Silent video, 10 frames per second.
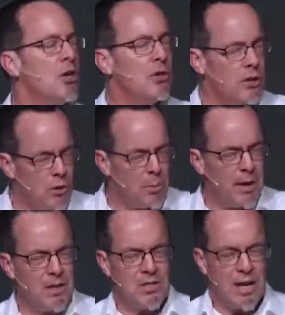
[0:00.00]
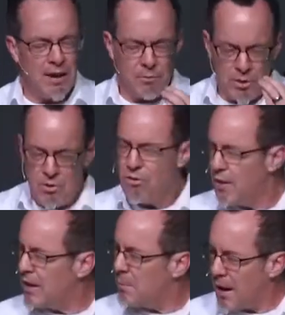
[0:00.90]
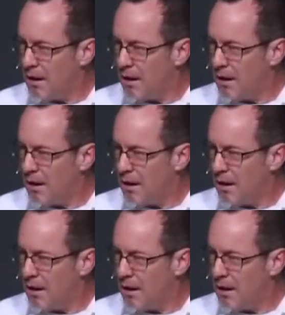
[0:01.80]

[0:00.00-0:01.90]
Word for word: you being saved, when you think about it,